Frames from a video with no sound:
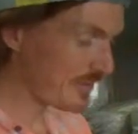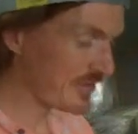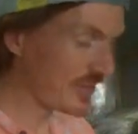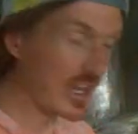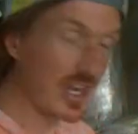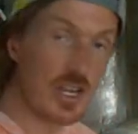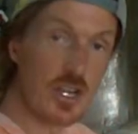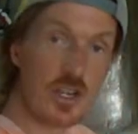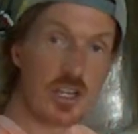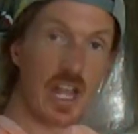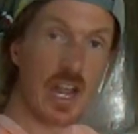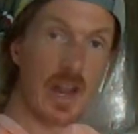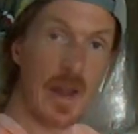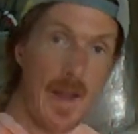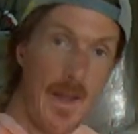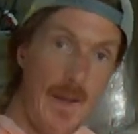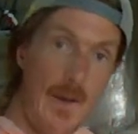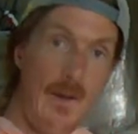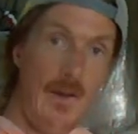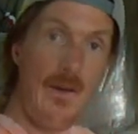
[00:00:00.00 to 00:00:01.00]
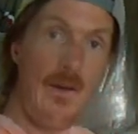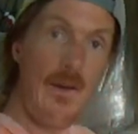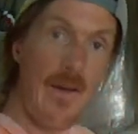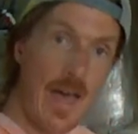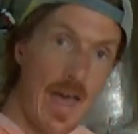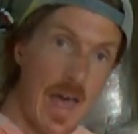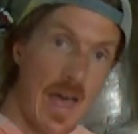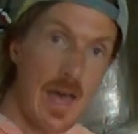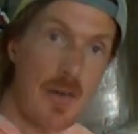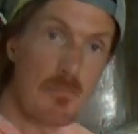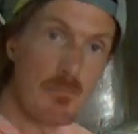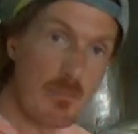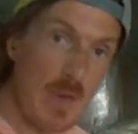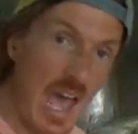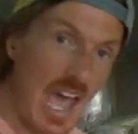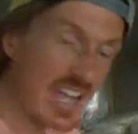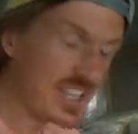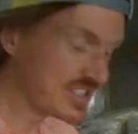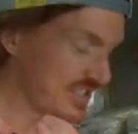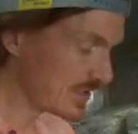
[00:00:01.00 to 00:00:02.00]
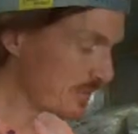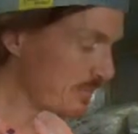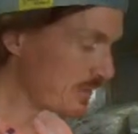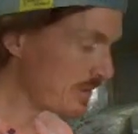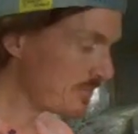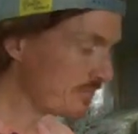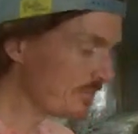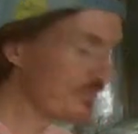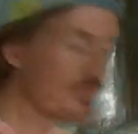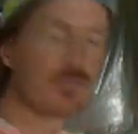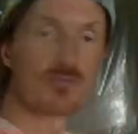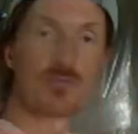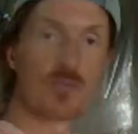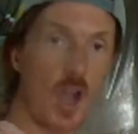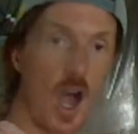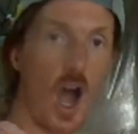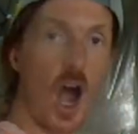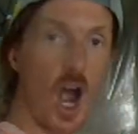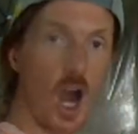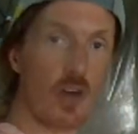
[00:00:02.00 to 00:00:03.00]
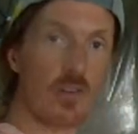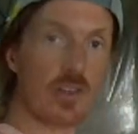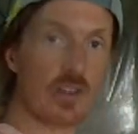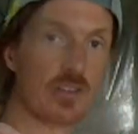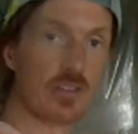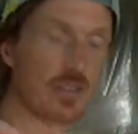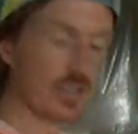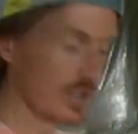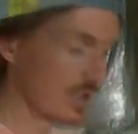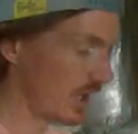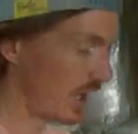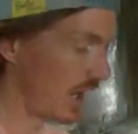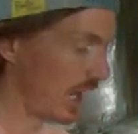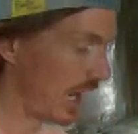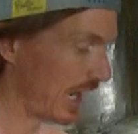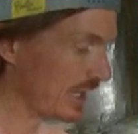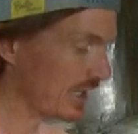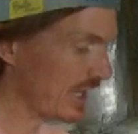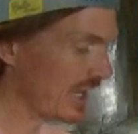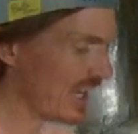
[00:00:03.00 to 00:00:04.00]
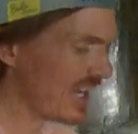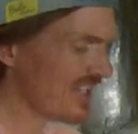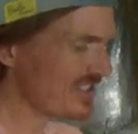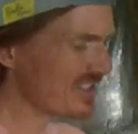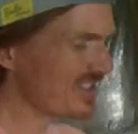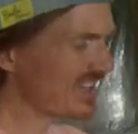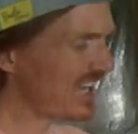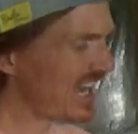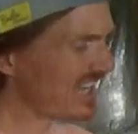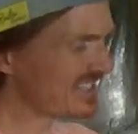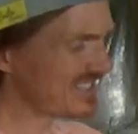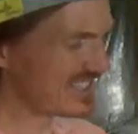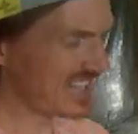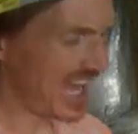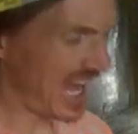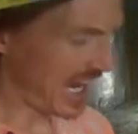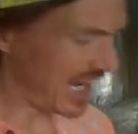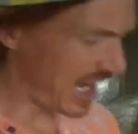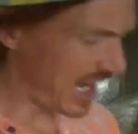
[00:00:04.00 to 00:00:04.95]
and then you can get maximum harvest. All right, so that's that.